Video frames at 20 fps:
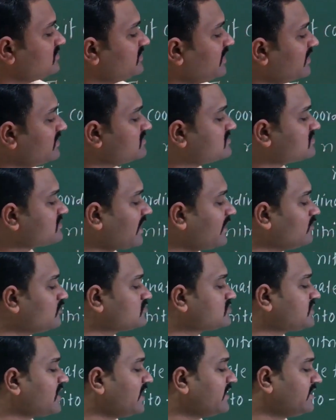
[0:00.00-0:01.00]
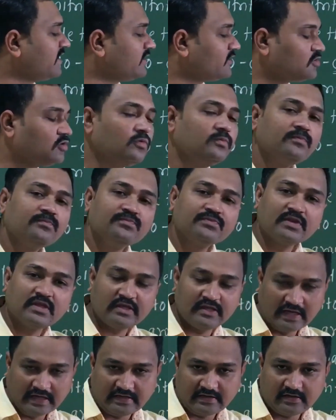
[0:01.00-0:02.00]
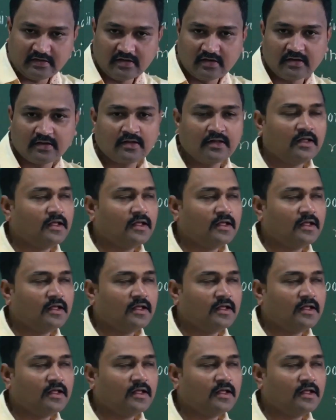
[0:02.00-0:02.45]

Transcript: it. That is thiocyanato N here.